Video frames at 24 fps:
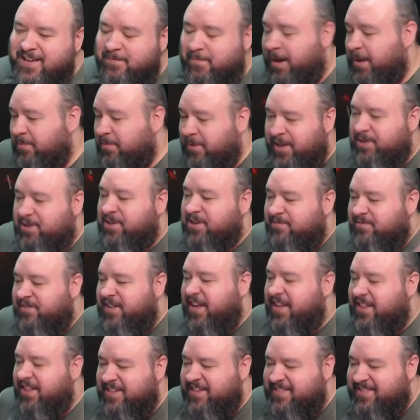but we could have
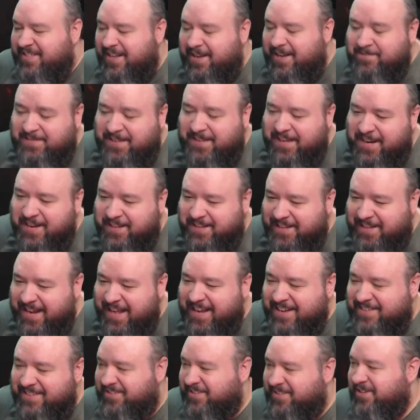done the same thing on the
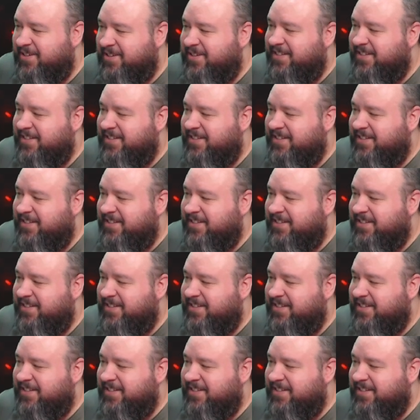next turn.